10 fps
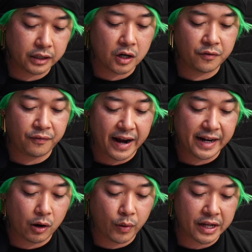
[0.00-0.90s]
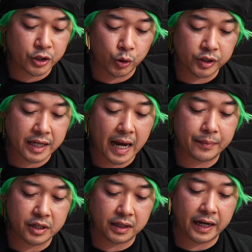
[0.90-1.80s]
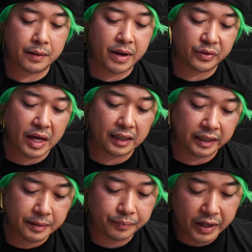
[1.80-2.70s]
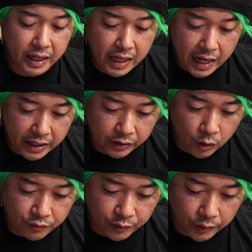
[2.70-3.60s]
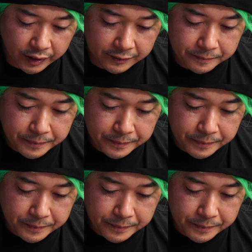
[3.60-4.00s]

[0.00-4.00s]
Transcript: you know, find out when it's your time to kind of make that leap and go for it.